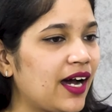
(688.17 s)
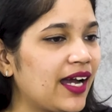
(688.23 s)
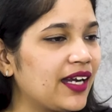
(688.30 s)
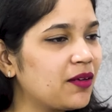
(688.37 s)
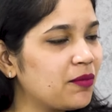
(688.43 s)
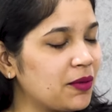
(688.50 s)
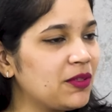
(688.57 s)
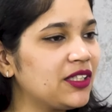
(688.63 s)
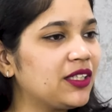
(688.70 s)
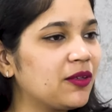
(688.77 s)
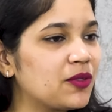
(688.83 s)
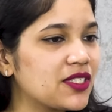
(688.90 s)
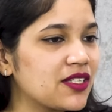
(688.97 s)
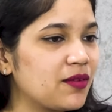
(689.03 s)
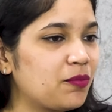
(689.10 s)
I remember
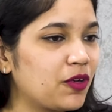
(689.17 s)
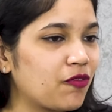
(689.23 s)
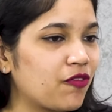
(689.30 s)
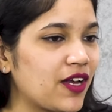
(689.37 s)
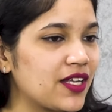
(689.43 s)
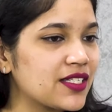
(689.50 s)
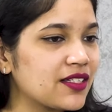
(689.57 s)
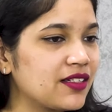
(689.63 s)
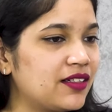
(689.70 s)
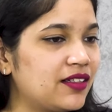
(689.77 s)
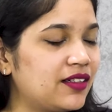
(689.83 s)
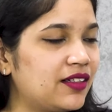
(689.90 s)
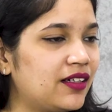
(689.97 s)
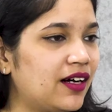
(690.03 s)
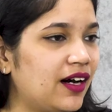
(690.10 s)
there was a professor
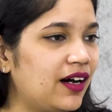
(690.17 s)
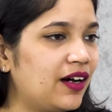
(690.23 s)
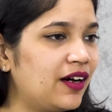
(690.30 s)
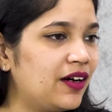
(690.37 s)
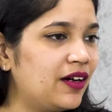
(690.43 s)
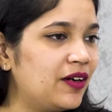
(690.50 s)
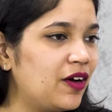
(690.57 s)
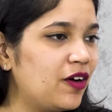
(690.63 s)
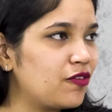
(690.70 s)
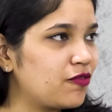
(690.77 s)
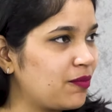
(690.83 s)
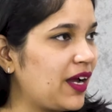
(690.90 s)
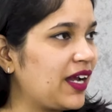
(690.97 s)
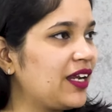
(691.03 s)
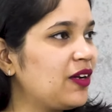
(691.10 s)

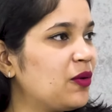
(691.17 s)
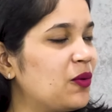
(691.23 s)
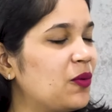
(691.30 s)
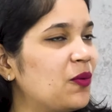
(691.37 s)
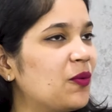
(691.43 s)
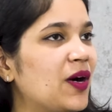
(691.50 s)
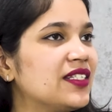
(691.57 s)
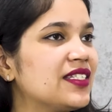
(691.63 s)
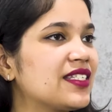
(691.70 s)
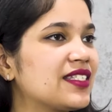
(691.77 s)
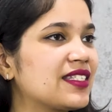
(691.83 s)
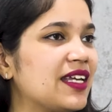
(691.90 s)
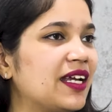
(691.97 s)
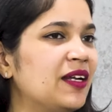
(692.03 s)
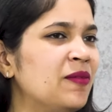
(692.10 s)
of mine who once
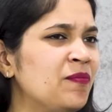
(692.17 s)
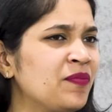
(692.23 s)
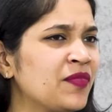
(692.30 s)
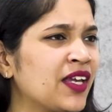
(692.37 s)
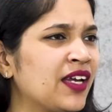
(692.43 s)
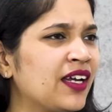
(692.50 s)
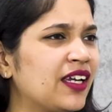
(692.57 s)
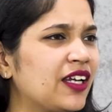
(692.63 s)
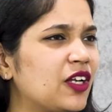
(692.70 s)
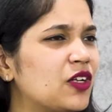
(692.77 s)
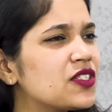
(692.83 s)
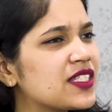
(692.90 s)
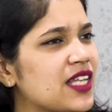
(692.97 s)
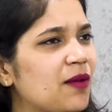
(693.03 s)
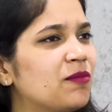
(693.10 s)
said, you
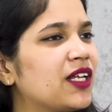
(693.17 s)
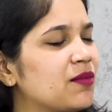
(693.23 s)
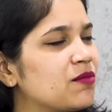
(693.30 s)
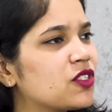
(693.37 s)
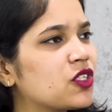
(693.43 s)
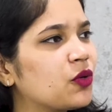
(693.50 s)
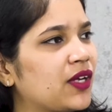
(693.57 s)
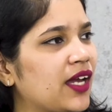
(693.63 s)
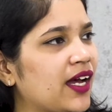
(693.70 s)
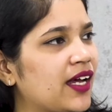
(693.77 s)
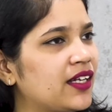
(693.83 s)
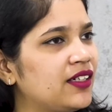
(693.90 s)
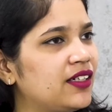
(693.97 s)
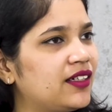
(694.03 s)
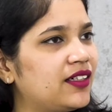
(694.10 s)
know, sometimes you
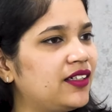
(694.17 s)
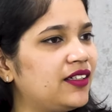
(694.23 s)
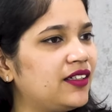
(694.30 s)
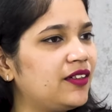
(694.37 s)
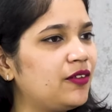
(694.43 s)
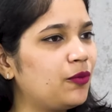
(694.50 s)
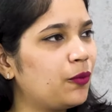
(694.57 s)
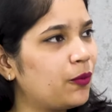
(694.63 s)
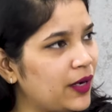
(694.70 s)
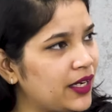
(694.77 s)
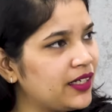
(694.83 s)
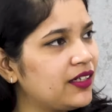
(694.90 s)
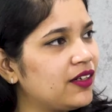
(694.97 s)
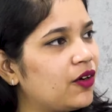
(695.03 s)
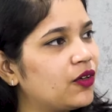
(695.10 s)
can
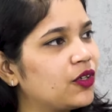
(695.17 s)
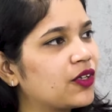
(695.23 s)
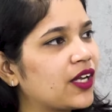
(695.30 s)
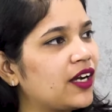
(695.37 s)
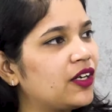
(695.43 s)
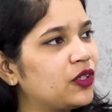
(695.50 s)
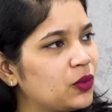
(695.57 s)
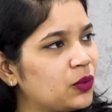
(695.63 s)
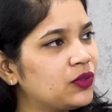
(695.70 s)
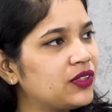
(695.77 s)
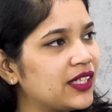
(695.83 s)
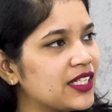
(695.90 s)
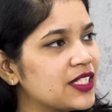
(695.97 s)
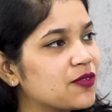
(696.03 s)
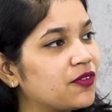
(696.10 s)
win or you can do
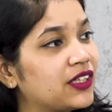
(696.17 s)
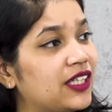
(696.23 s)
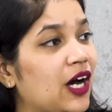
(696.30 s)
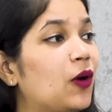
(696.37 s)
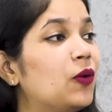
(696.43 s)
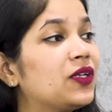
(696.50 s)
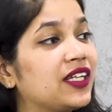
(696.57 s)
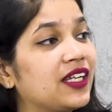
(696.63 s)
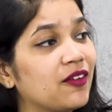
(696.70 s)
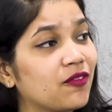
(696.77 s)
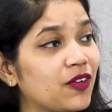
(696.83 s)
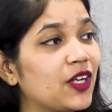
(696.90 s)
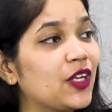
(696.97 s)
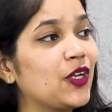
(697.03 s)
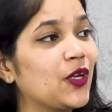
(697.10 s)
things without
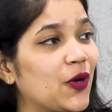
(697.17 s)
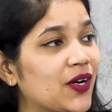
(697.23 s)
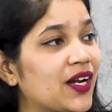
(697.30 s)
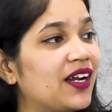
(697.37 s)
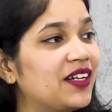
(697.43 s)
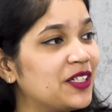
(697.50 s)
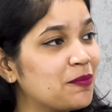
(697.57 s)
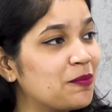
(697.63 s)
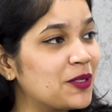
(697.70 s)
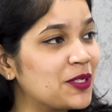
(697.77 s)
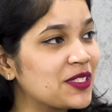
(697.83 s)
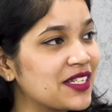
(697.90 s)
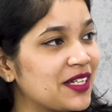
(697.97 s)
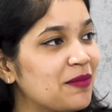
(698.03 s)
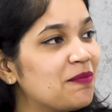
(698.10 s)
giving your
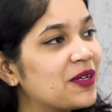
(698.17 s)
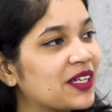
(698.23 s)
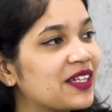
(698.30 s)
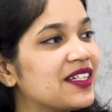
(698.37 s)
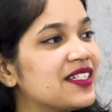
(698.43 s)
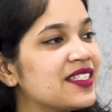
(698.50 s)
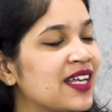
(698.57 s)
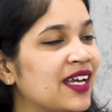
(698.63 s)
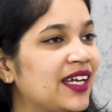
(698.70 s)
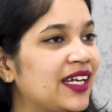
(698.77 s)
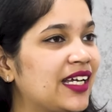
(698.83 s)
100% because